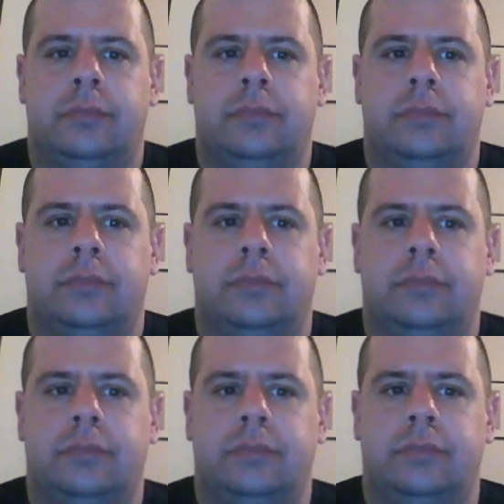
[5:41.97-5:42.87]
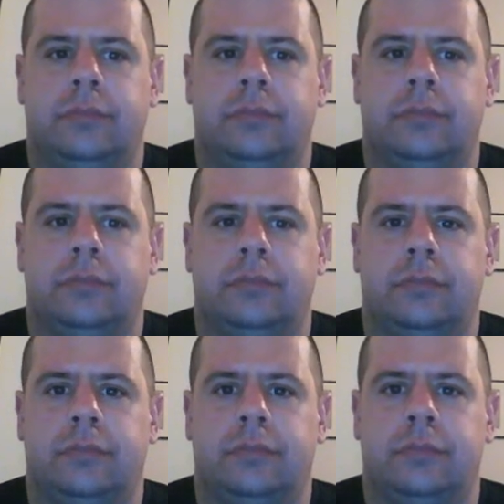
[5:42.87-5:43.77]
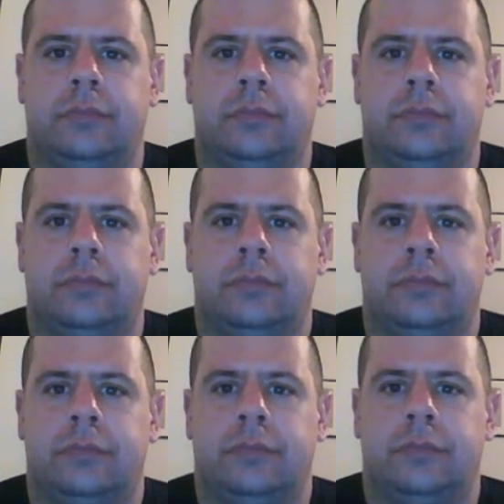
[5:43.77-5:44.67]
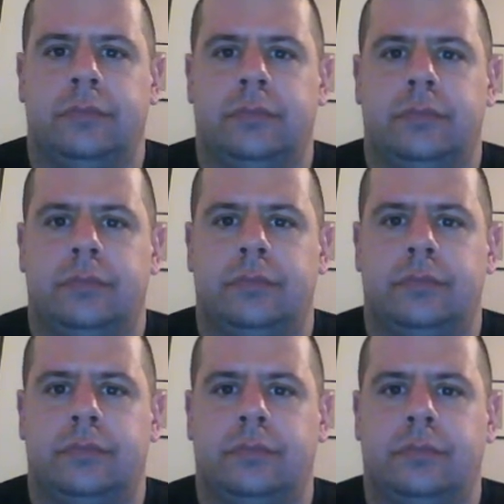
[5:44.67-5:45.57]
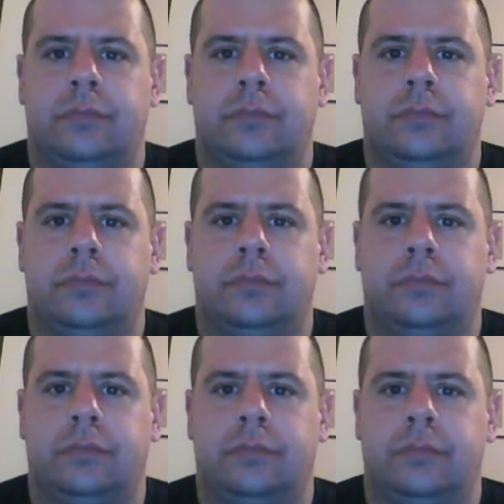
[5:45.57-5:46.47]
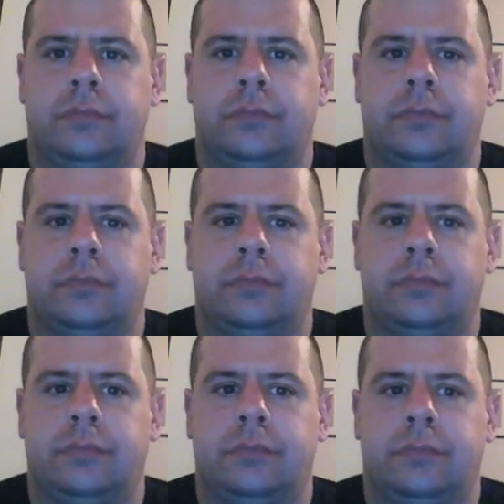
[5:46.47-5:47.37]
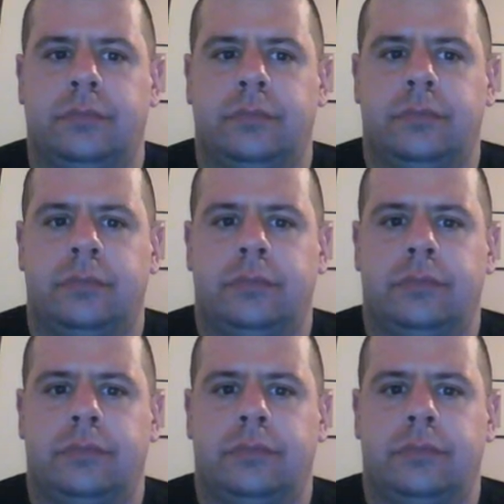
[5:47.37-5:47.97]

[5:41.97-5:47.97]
The person shown says nothing.